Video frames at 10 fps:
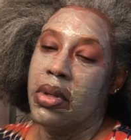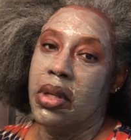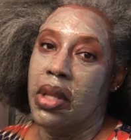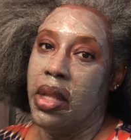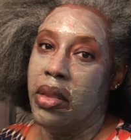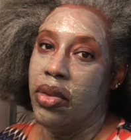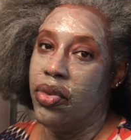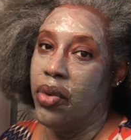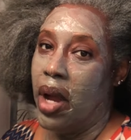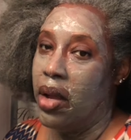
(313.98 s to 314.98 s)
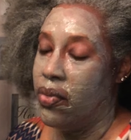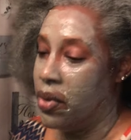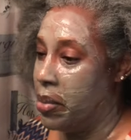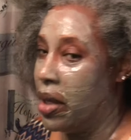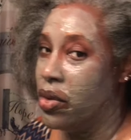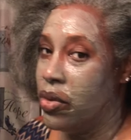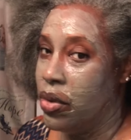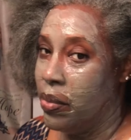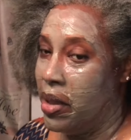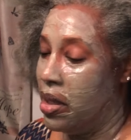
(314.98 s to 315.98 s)
I'm gonna let this dry for about
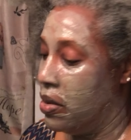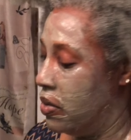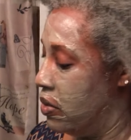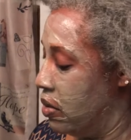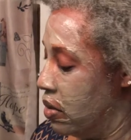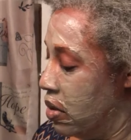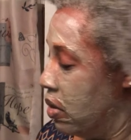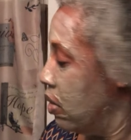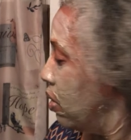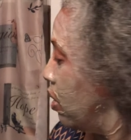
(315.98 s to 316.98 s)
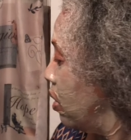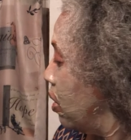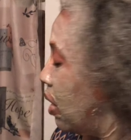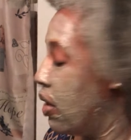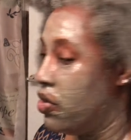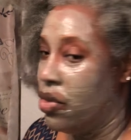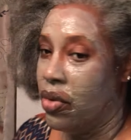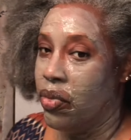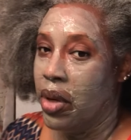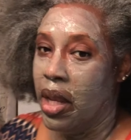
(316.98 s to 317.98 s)
2 minutes. I
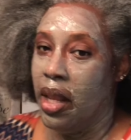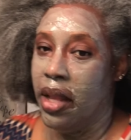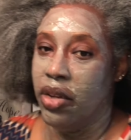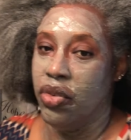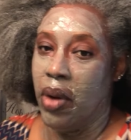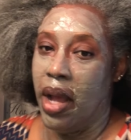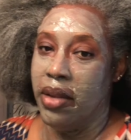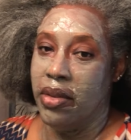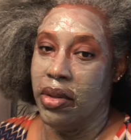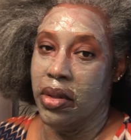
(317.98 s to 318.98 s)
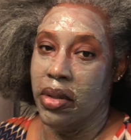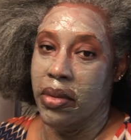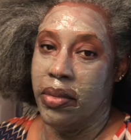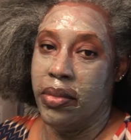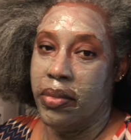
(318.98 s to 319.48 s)
should really let it dry till,